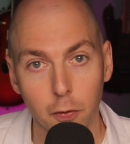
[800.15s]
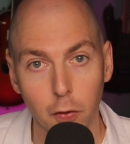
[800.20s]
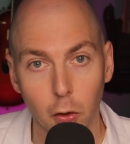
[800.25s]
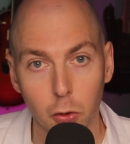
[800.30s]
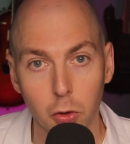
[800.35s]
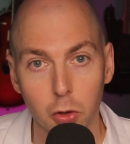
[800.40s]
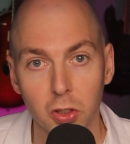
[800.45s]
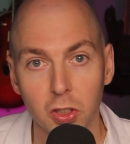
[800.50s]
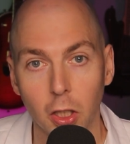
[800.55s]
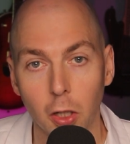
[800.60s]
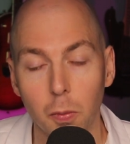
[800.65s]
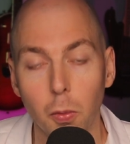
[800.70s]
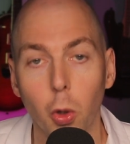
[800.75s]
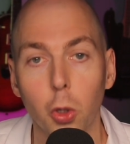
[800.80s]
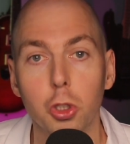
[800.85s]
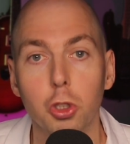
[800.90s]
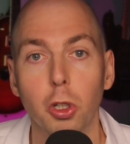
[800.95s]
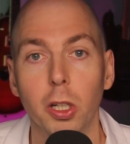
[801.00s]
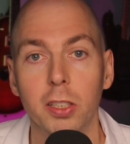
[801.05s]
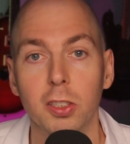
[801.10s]
filters that are more
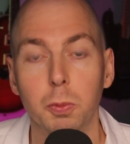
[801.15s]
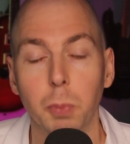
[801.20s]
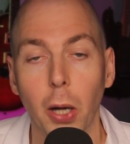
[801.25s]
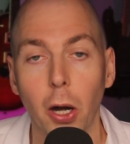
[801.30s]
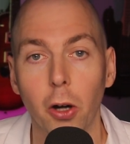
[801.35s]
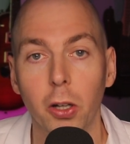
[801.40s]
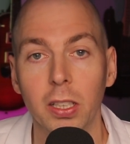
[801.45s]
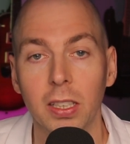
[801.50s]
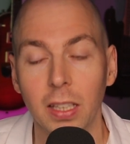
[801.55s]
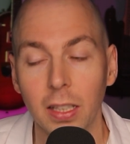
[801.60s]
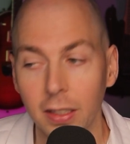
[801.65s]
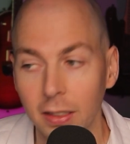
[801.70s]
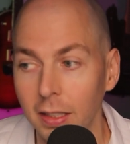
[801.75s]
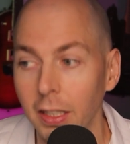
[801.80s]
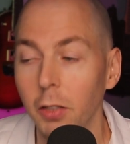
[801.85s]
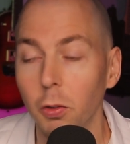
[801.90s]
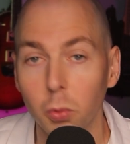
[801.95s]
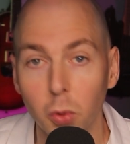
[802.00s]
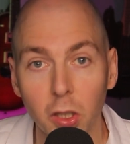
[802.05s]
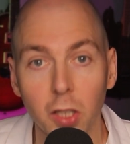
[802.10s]
transparent and can
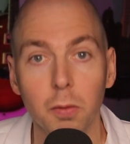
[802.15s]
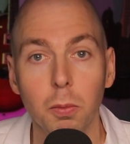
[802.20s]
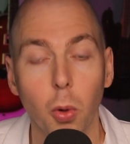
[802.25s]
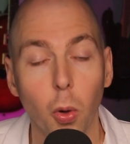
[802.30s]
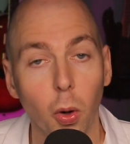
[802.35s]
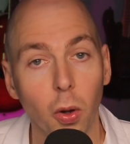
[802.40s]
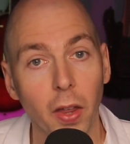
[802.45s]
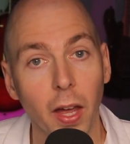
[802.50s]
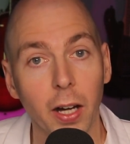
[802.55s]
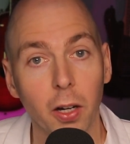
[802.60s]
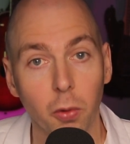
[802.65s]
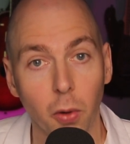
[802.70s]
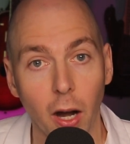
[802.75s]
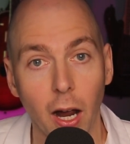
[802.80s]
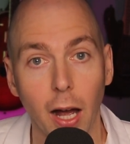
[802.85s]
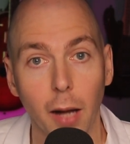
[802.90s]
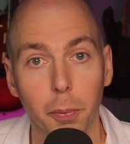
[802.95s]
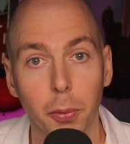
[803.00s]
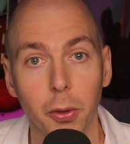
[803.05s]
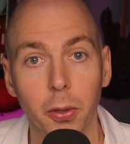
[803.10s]
get rid of more of that
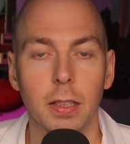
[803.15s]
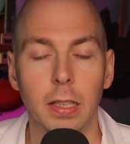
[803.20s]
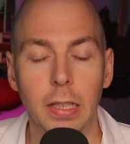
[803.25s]
crap.